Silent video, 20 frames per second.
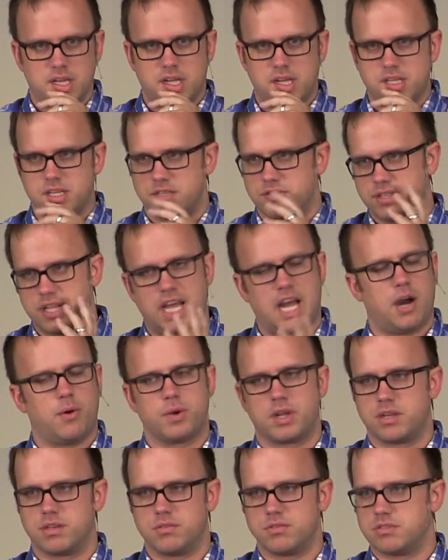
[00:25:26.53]
He says, now
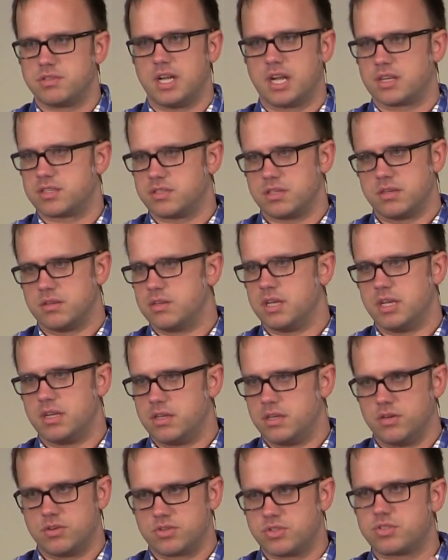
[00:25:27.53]
we could do 6,
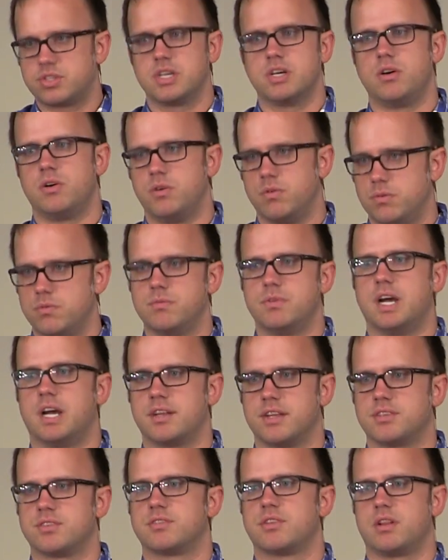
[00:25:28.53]
and you're still
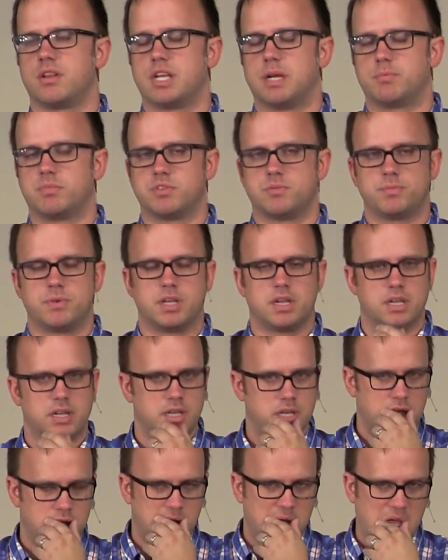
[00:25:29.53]
not necessarily up to
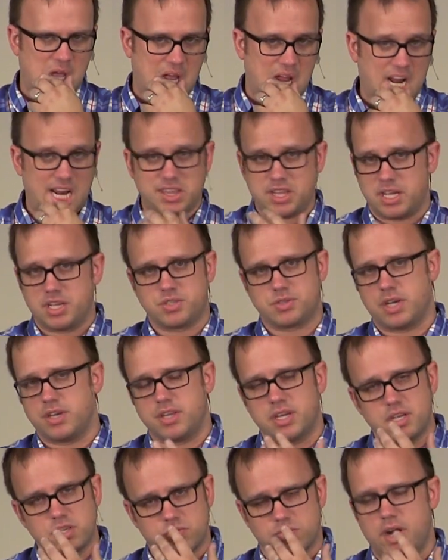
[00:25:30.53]
speed. And I think
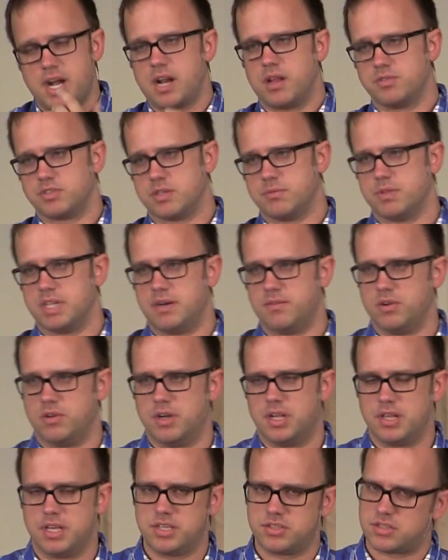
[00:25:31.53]
he's right on some
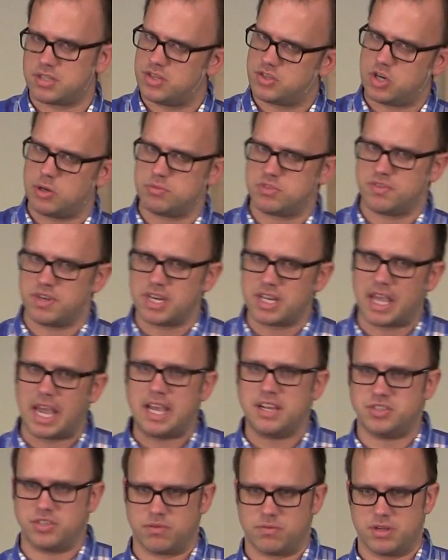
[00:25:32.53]
level, at least in terms of
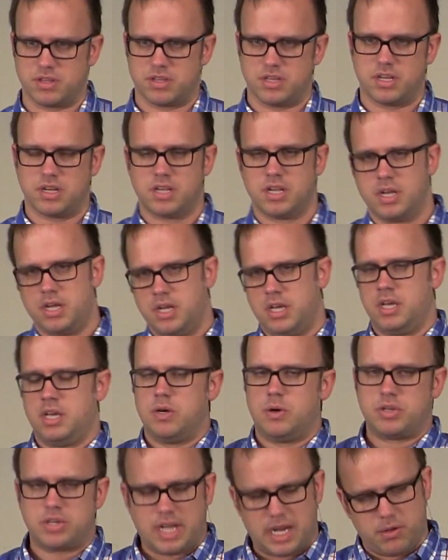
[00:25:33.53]
engaging with it.
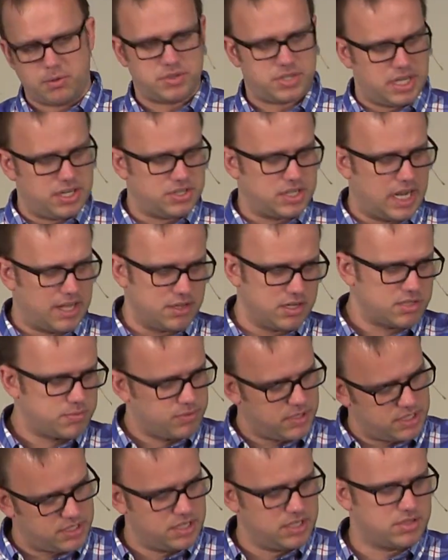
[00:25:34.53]
Which I don't teach
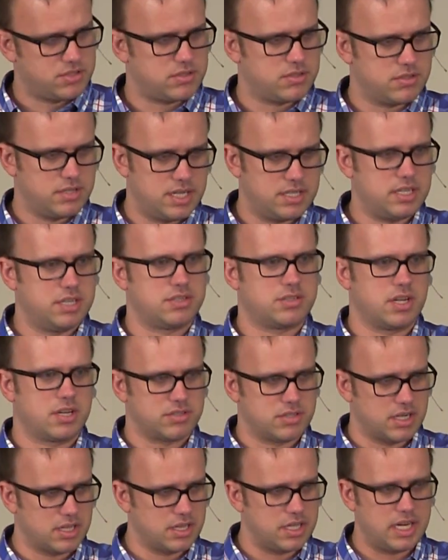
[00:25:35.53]
ethics, but I teach
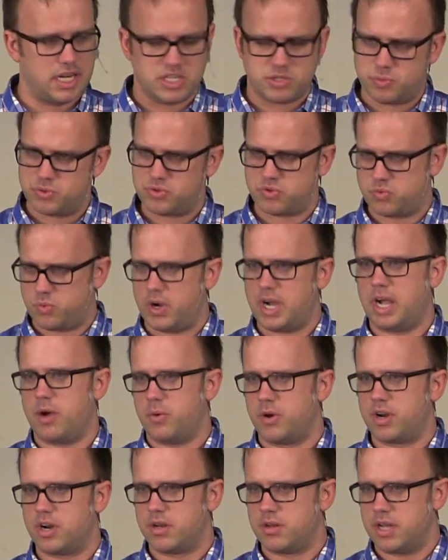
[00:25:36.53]
things like this, which is why
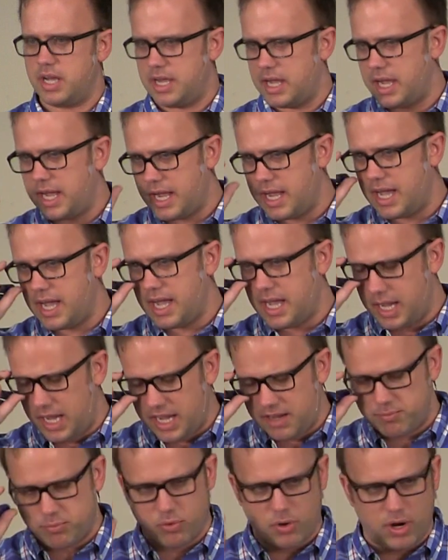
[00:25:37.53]
I
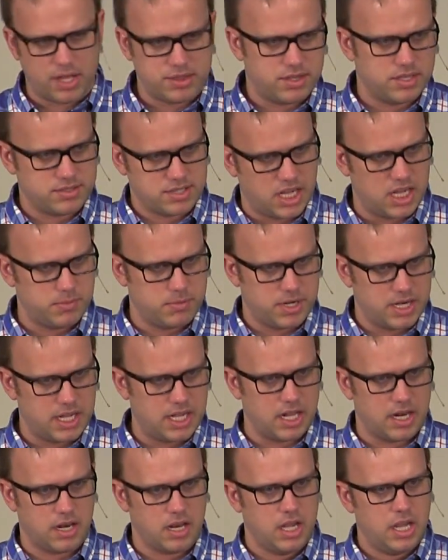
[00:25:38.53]
have brought this element
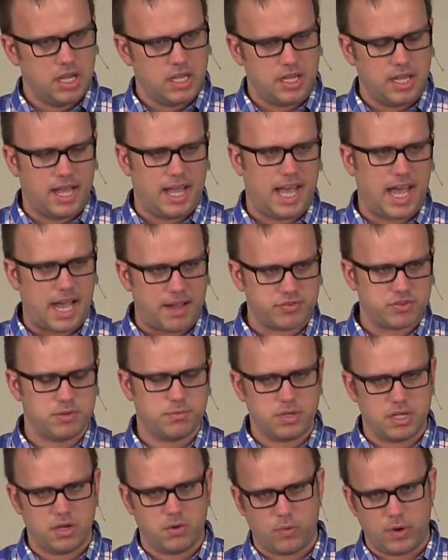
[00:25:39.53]
in. You have
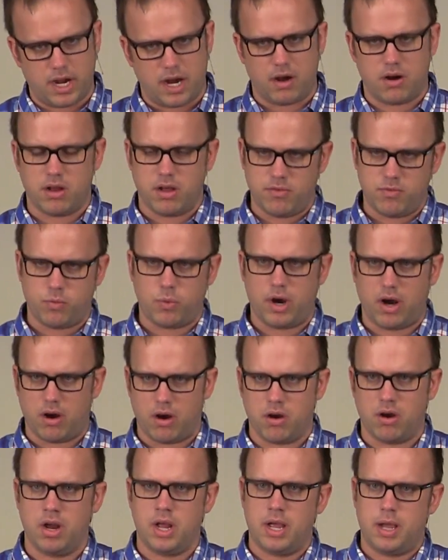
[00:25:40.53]
to be aware of
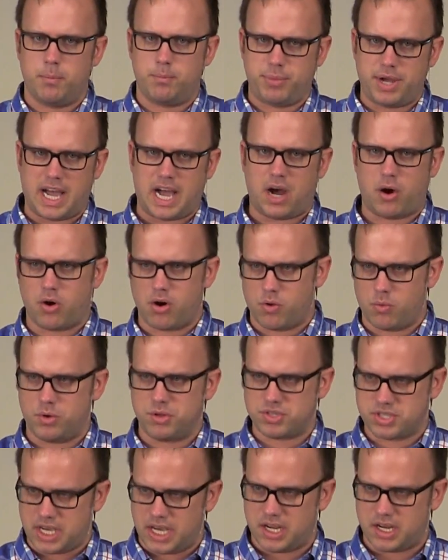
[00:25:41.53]
where power
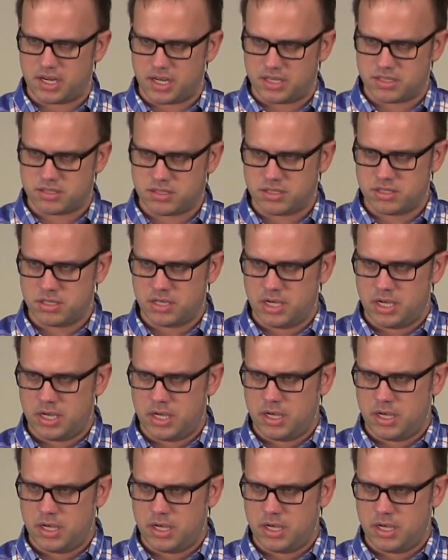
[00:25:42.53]
will take us.